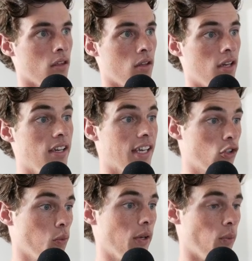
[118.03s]
he gets
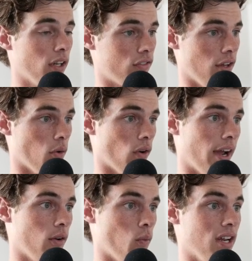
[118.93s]
what he wants here,
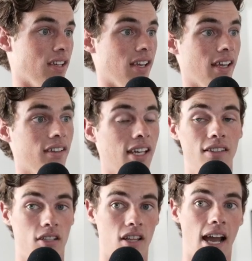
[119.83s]
right? When it
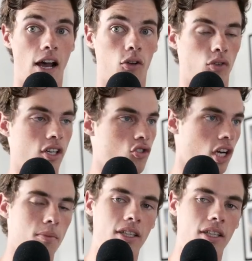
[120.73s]
gets to the house, right? He's trying to make